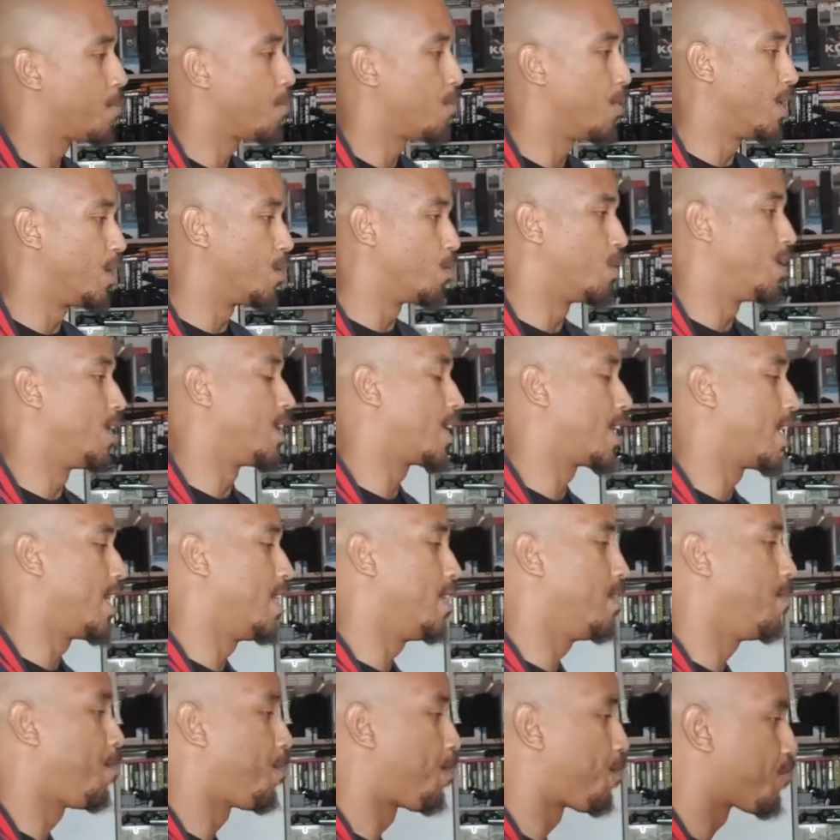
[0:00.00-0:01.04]
Putting Willock
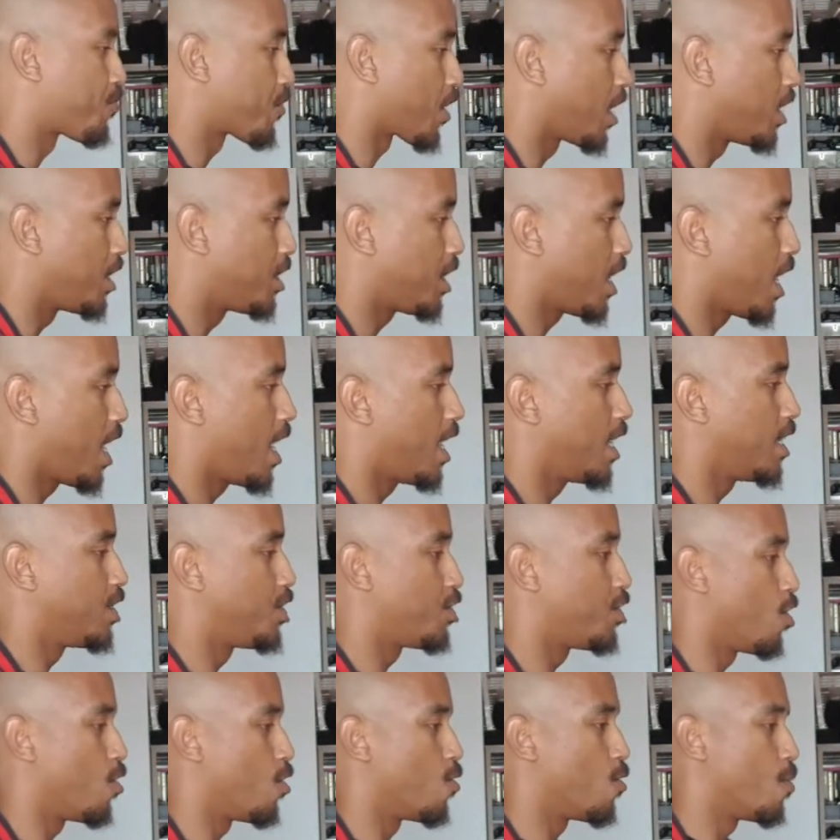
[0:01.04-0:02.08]
in. Shout out
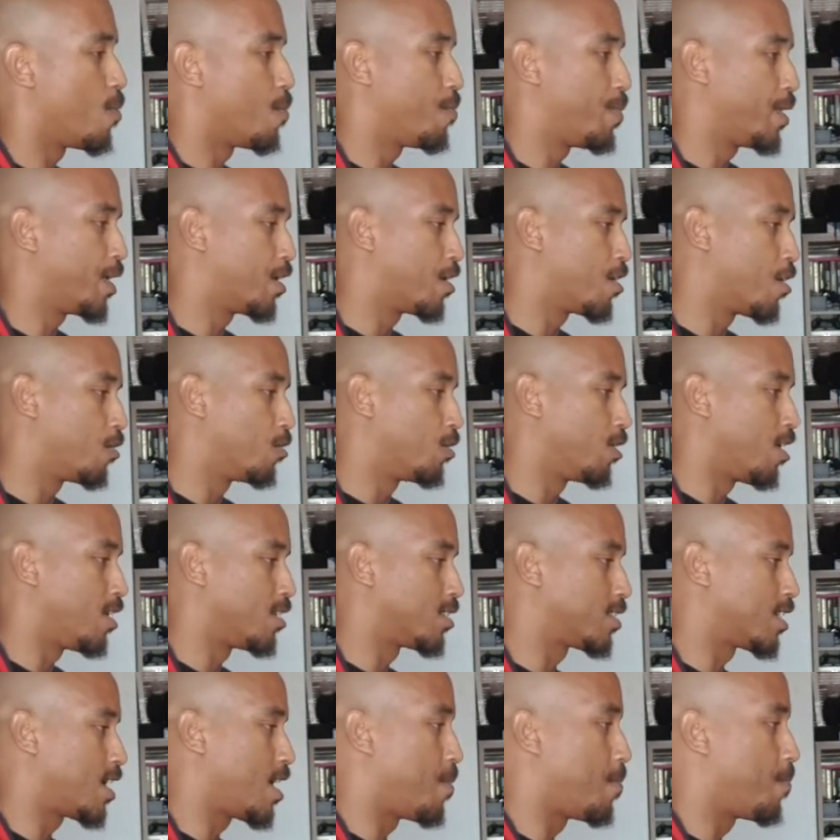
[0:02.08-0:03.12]
Joe. Big goal
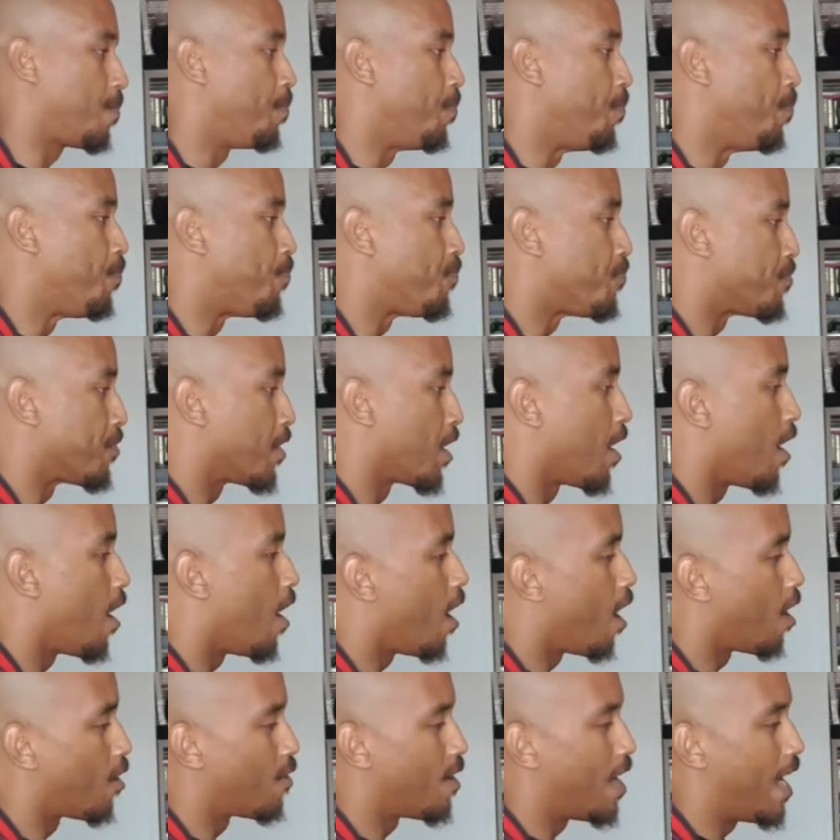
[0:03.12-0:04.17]
last time.
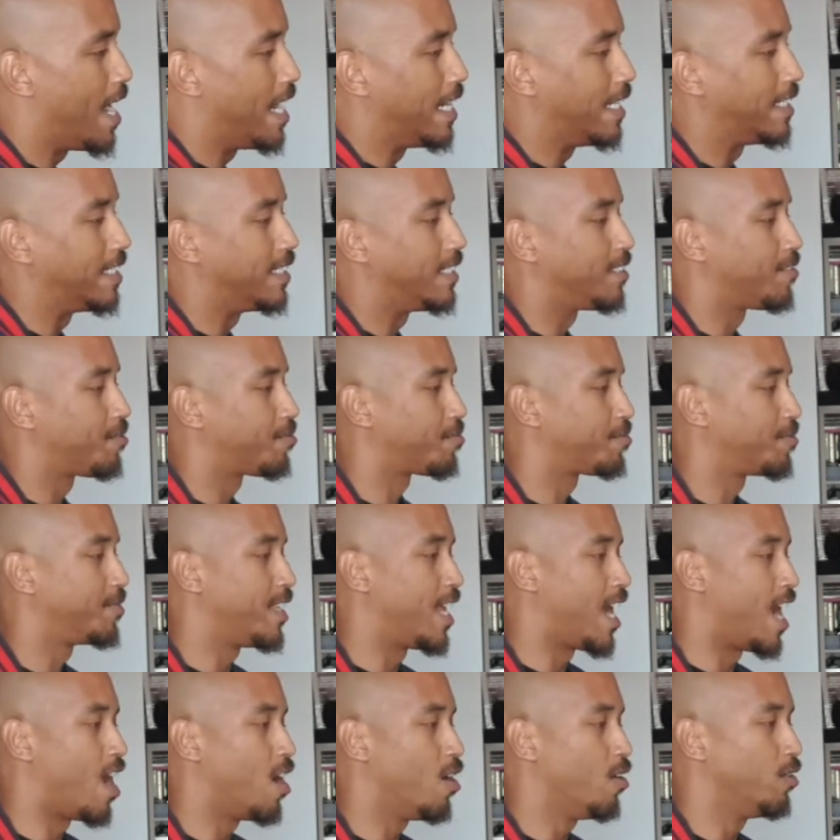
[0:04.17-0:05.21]
Alright.
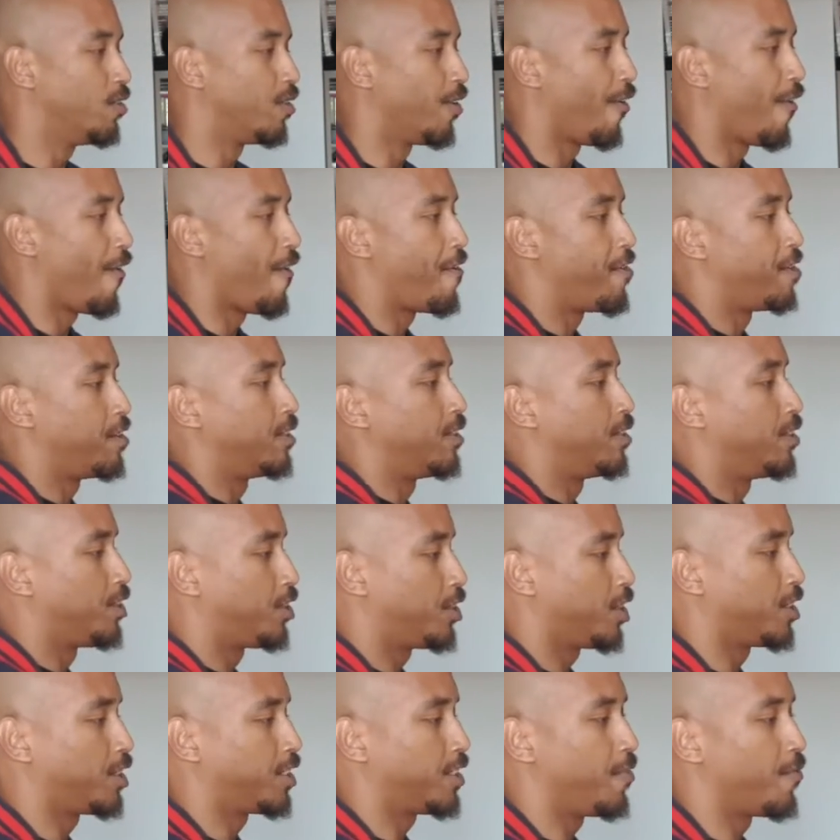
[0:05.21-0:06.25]
Now,
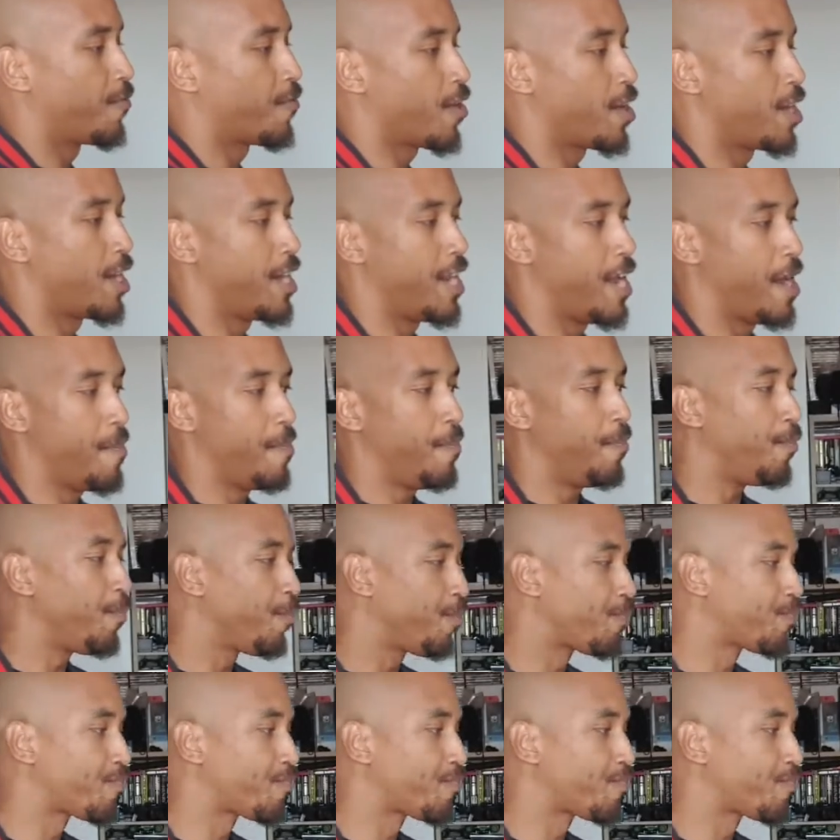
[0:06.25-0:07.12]
just in front of them,